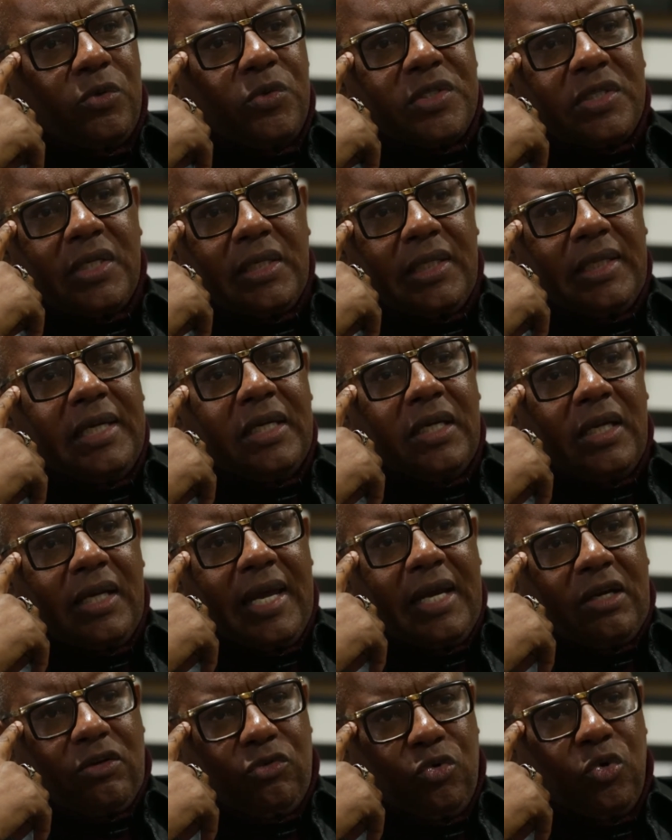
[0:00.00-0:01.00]
who is the leader of
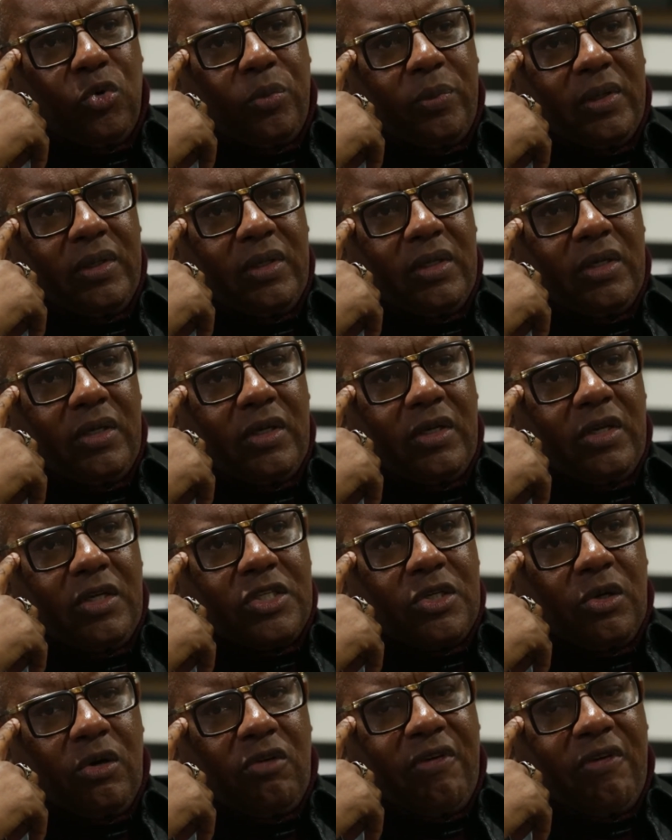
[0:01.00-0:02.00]
that group. So